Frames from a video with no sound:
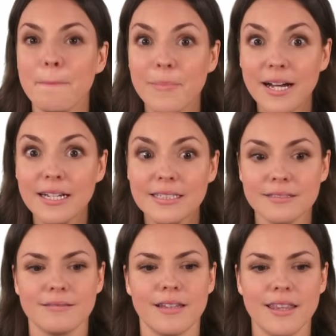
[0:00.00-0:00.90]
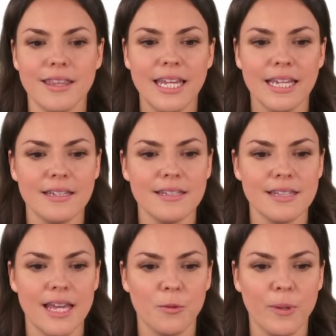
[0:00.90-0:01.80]
But the thing is
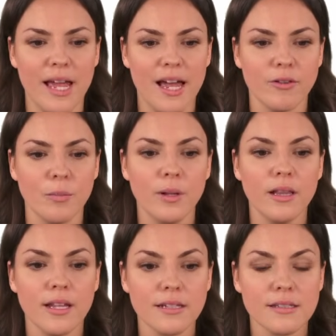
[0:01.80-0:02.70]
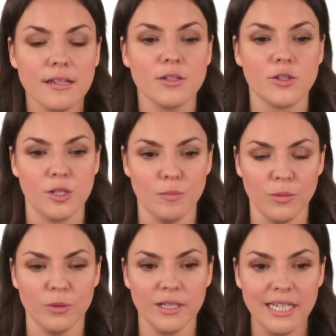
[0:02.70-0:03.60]
that we have a plus
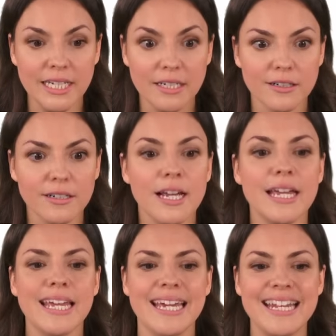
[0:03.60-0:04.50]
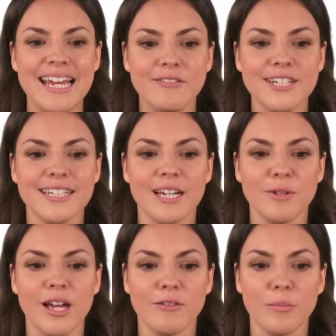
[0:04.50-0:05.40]
symbol here, and every time
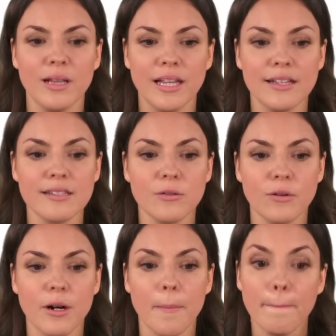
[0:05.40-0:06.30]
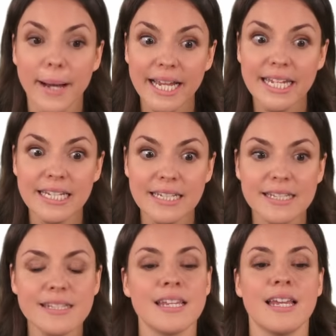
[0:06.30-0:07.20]
you have a plus or a
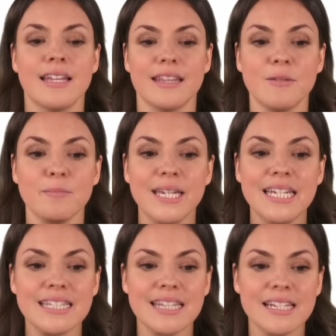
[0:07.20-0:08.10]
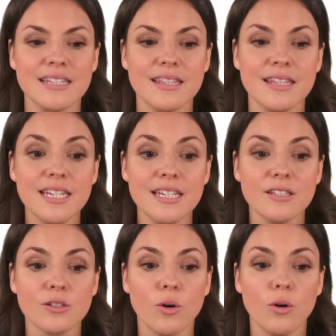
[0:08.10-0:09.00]
minus, that means that
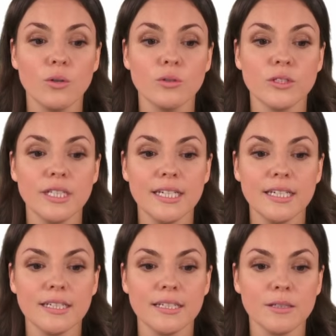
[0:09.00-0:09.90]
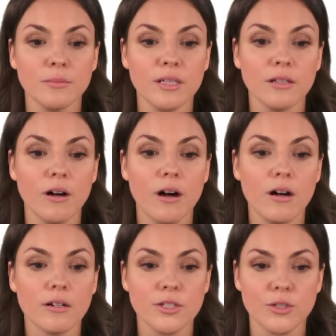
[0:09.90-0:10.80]
this whole thing
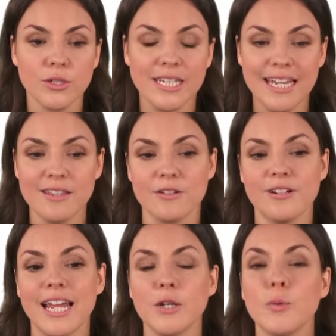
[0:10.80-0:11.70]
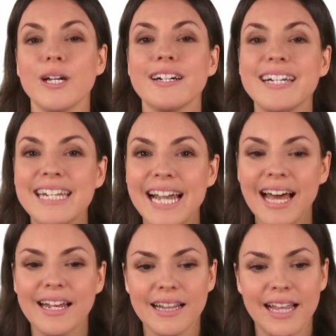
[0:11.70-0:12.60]
belongs together and we're
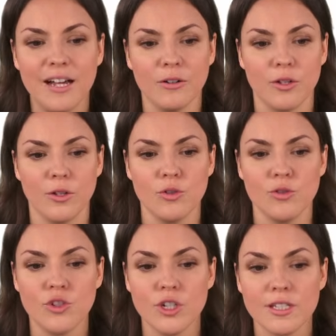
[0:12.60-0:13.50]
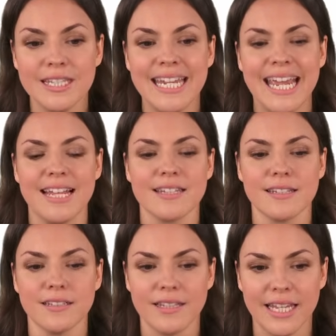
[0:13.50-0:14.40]
not allowed to just
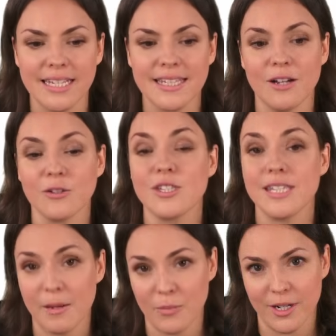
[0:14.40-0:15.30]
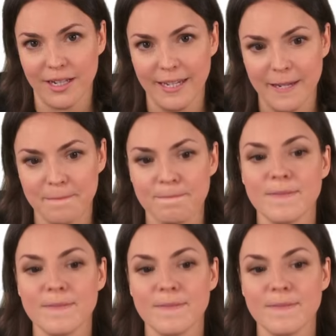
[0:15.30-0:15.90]
cancel things out separately.